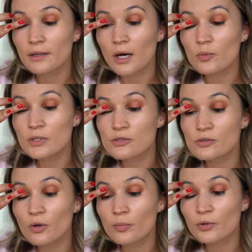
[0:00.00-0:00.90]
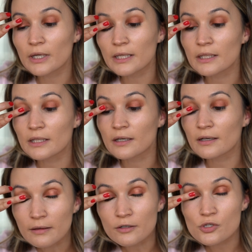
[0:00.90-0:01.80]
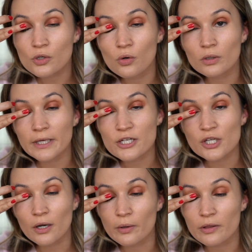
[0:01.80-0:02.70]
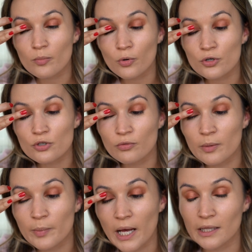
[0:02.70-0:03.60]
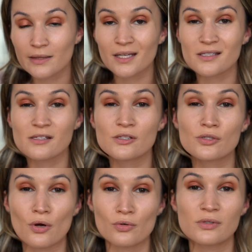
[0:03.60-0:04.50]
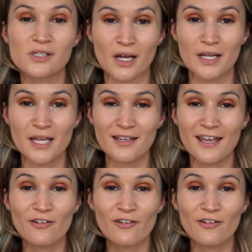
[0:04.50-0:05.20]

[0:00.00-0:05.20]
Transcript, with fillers: That would be so pretty in here. There's a gold eyeshadow in the Born to Run palette that is so stunning.